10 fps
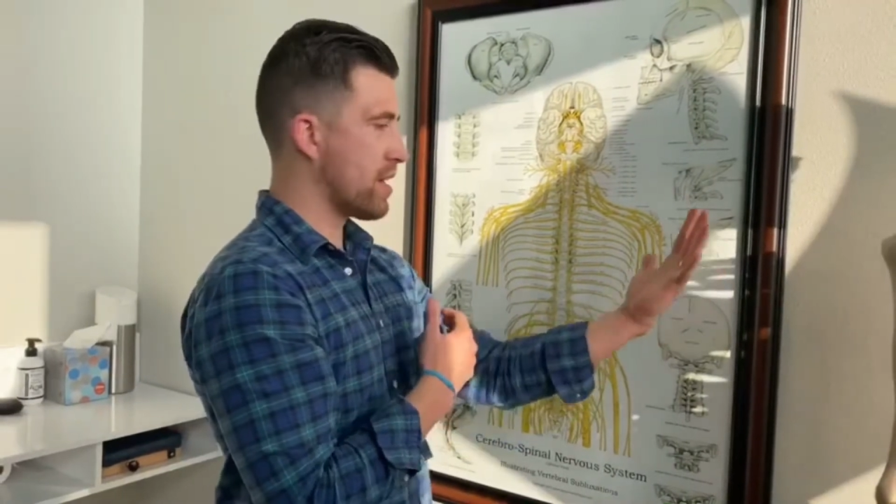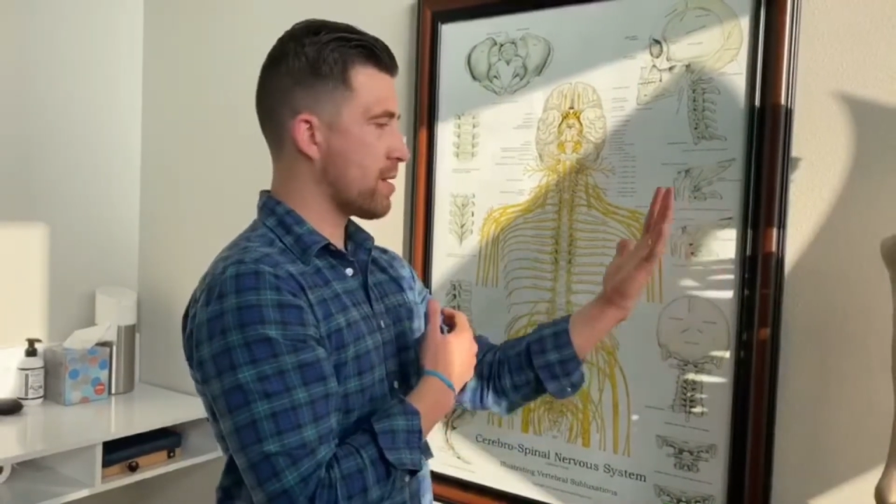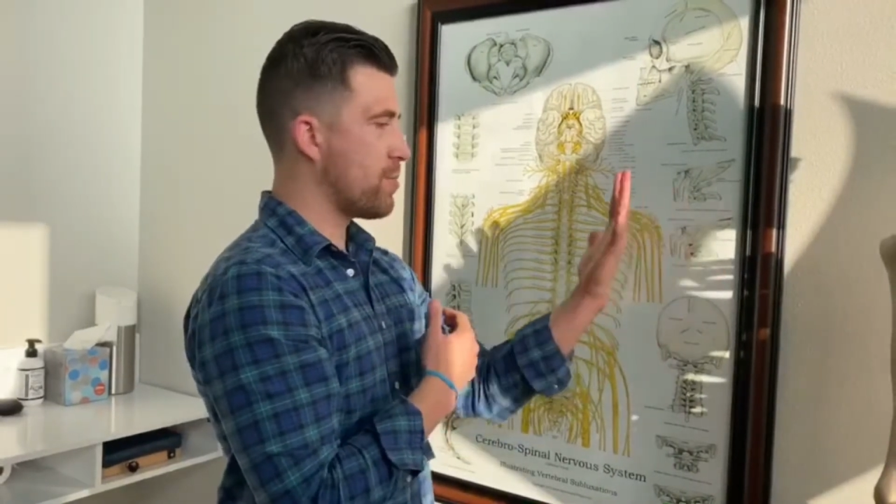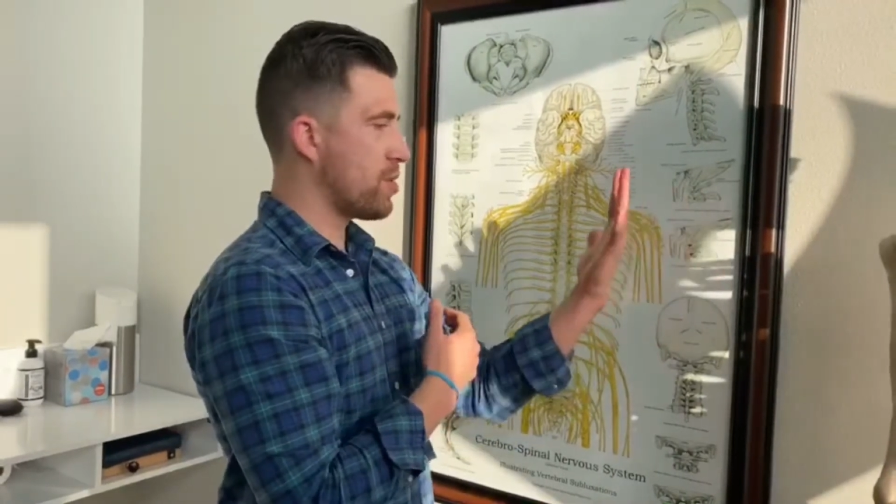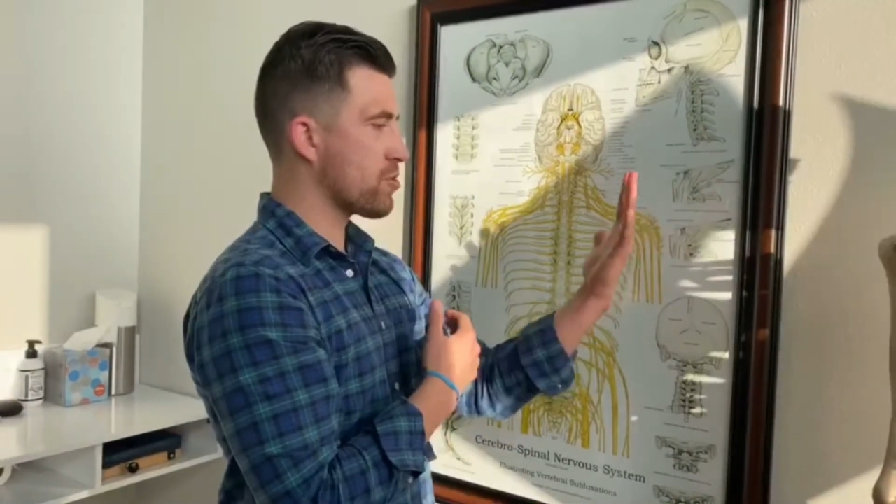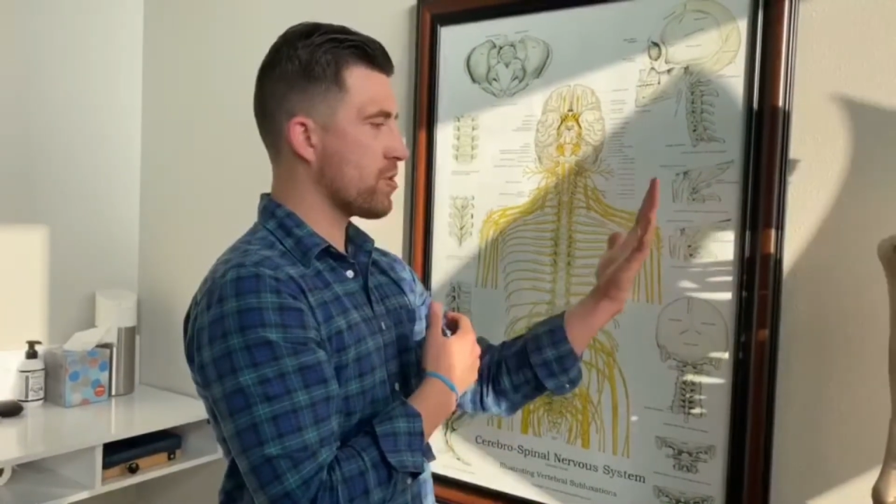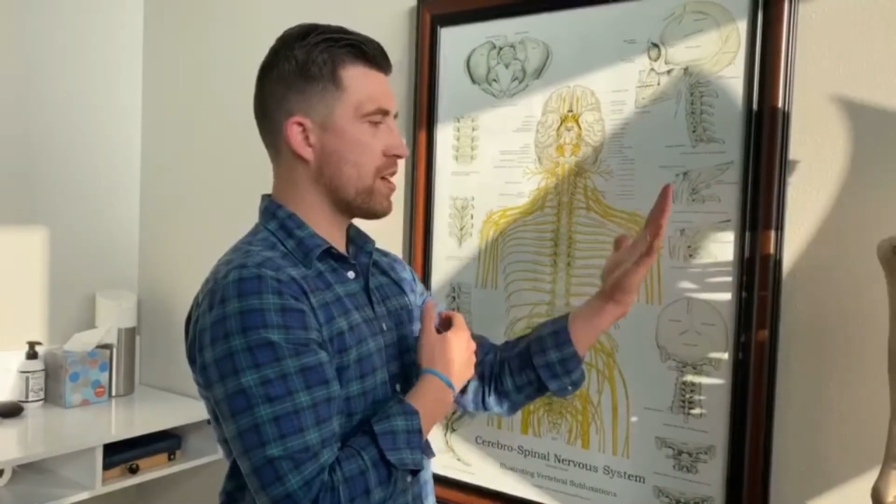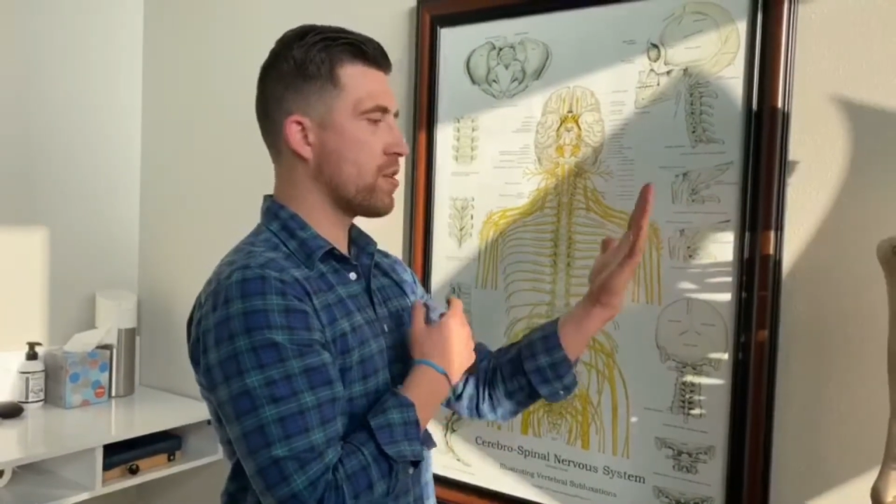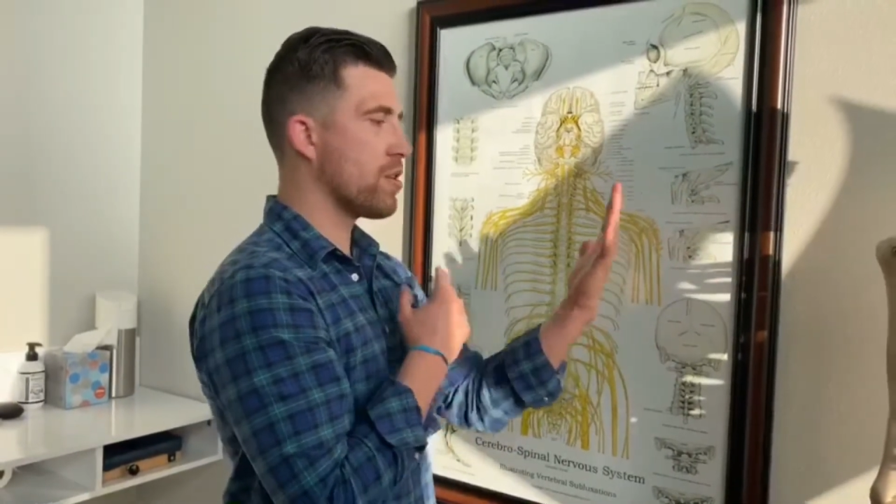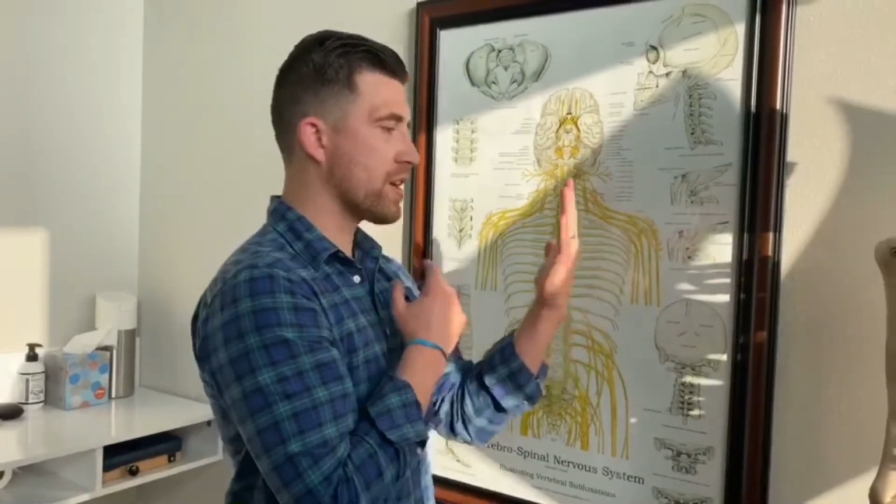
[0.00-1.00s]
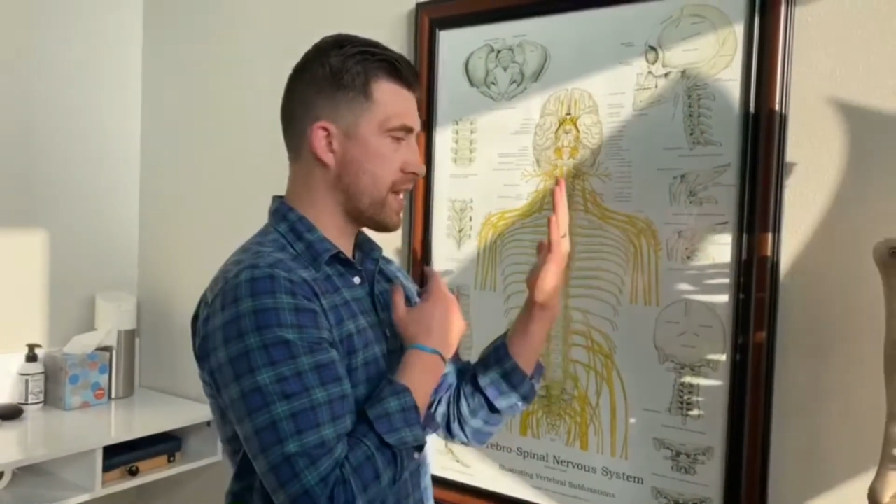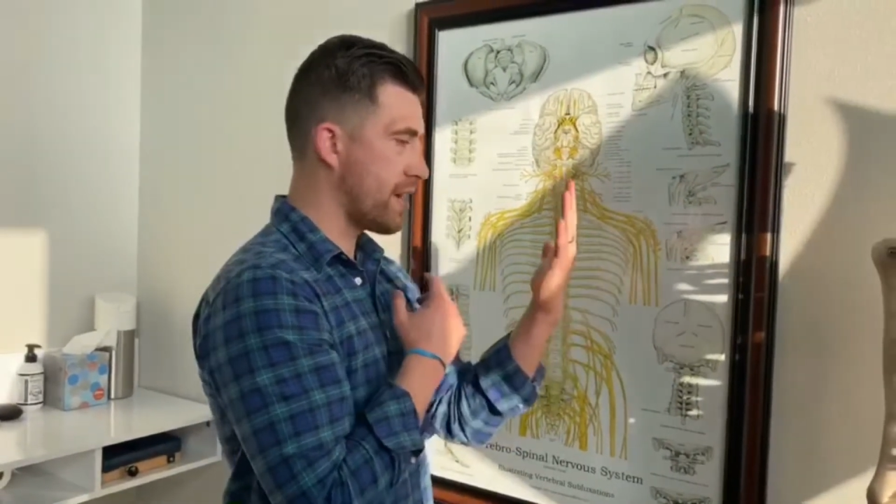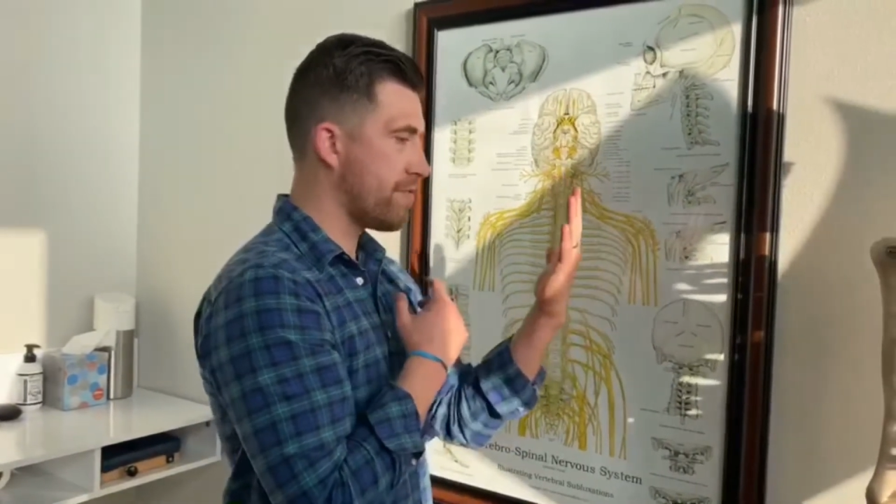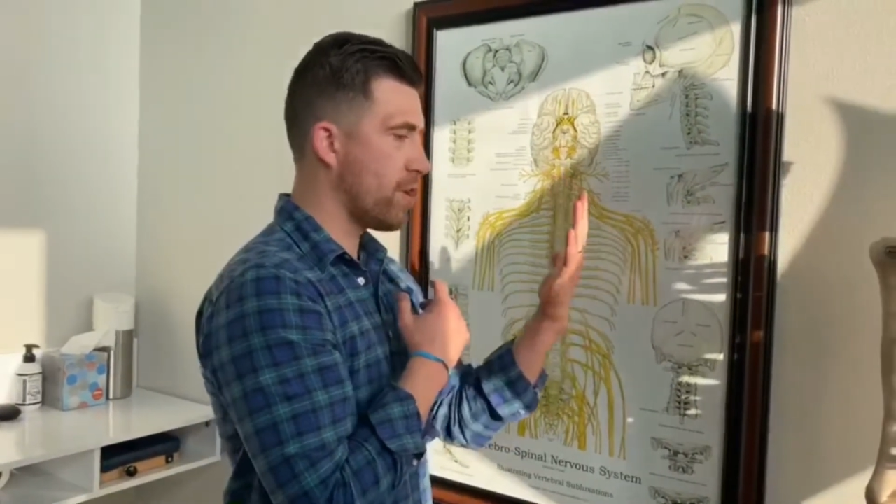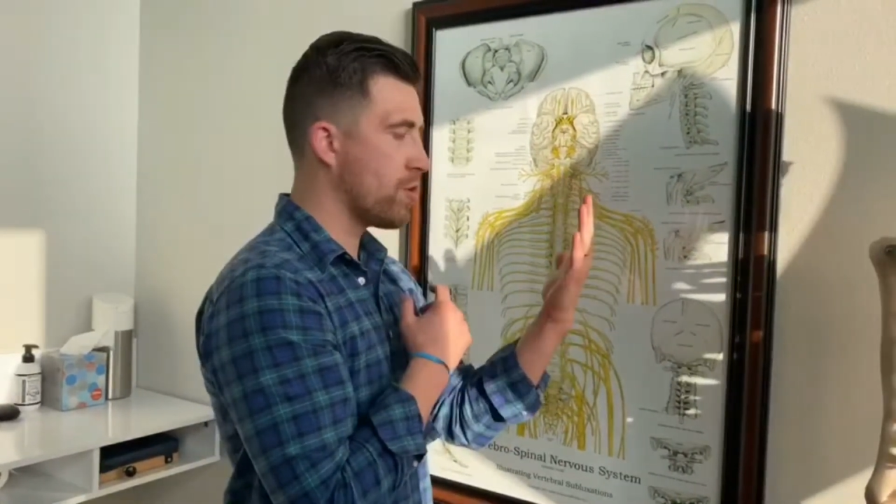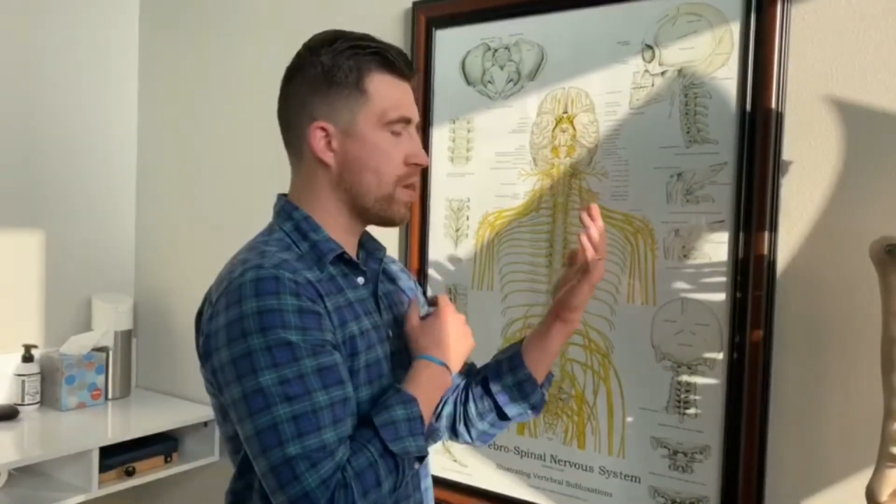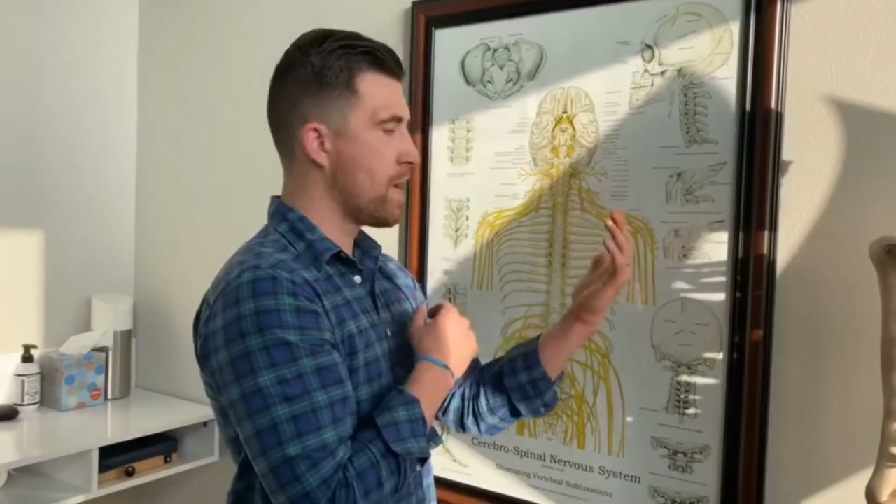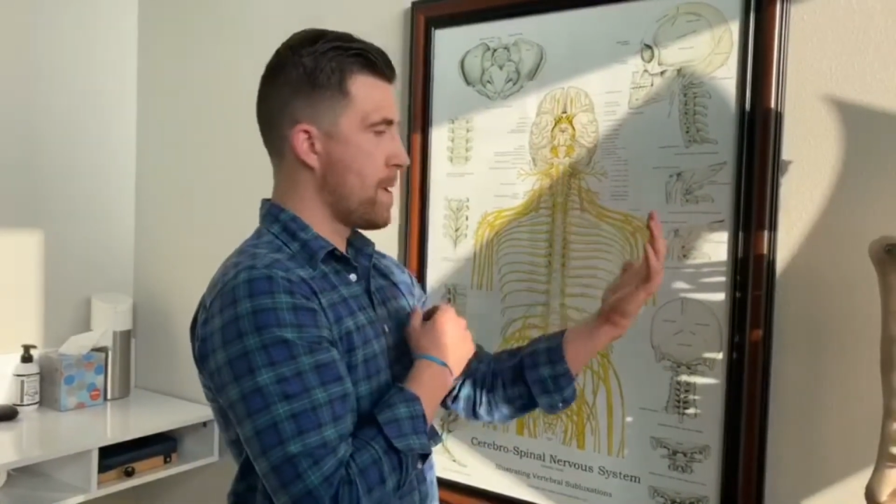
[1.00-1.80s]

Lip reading: computer screen, or looking at a phone,